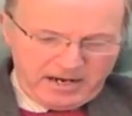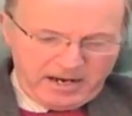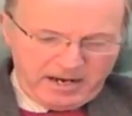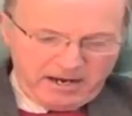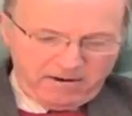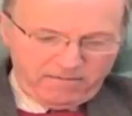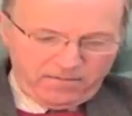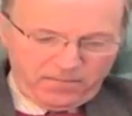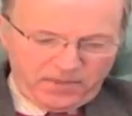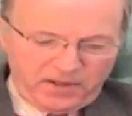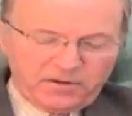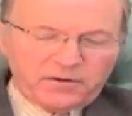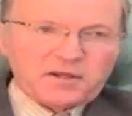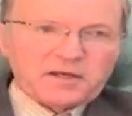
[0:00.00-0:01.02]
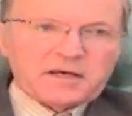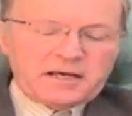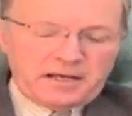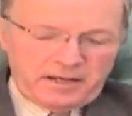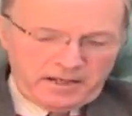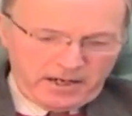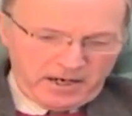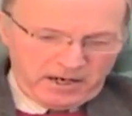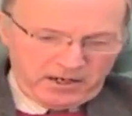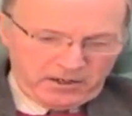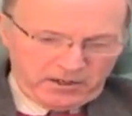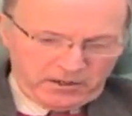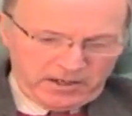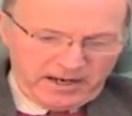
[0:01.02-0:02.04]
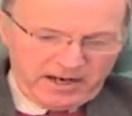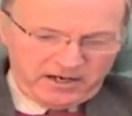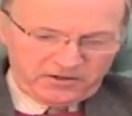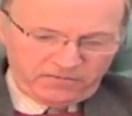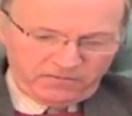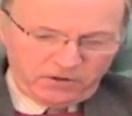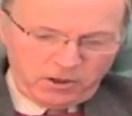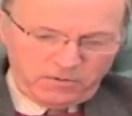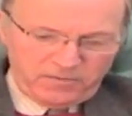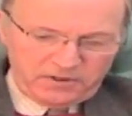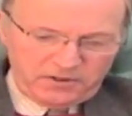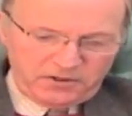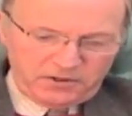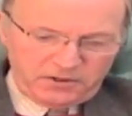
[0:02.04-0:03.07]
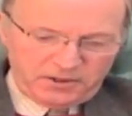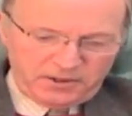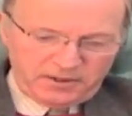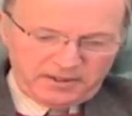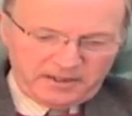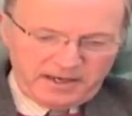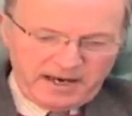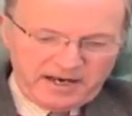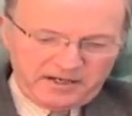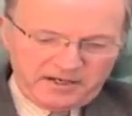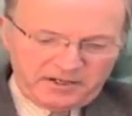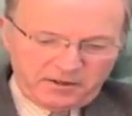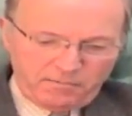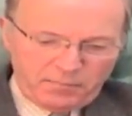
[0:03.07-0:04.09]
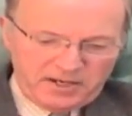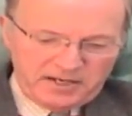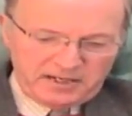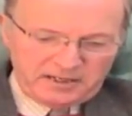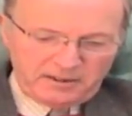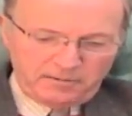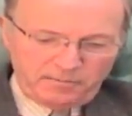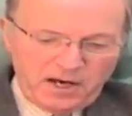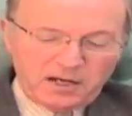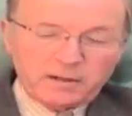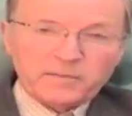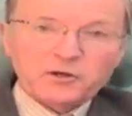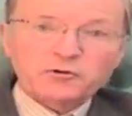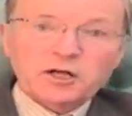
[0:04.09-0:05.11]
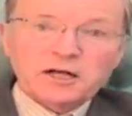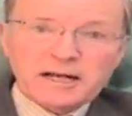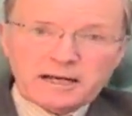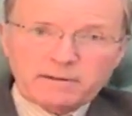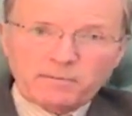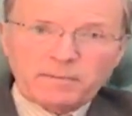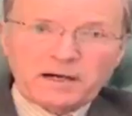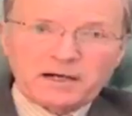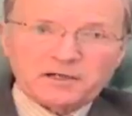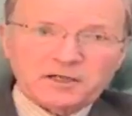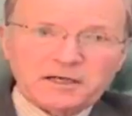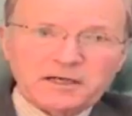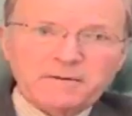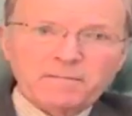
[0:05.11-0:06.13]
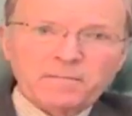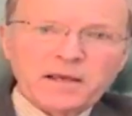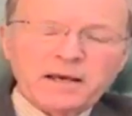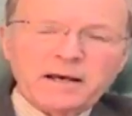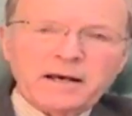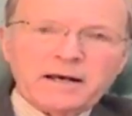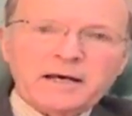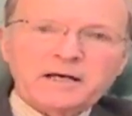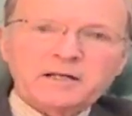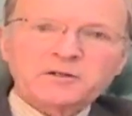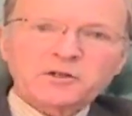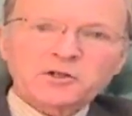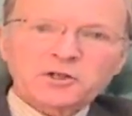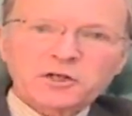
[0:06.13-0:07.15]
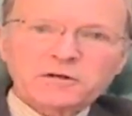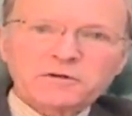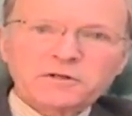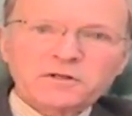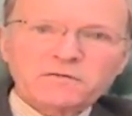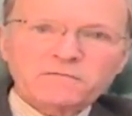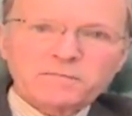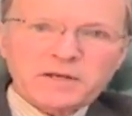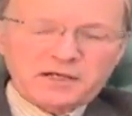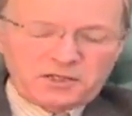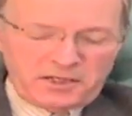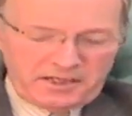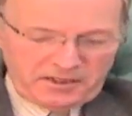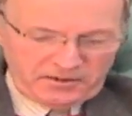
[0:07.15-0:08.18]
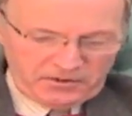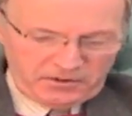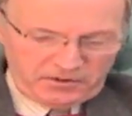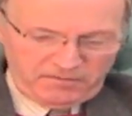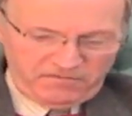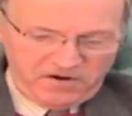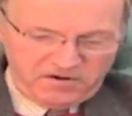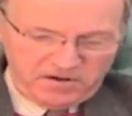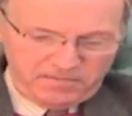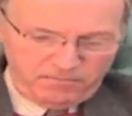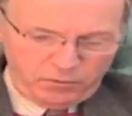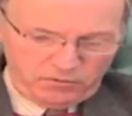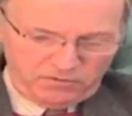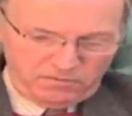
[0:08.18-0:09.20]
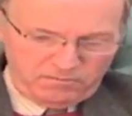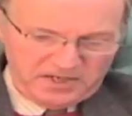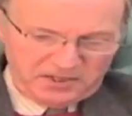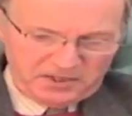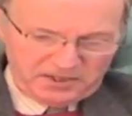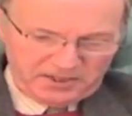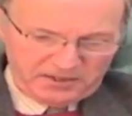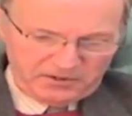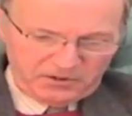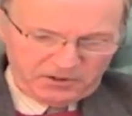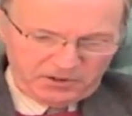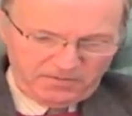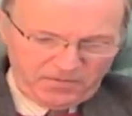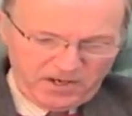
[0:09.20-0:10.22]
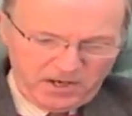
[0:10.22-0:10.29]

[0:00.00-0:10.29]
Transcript: The House of Commons and the Parliamentary Labour Party held a series of meetings, very important meetings,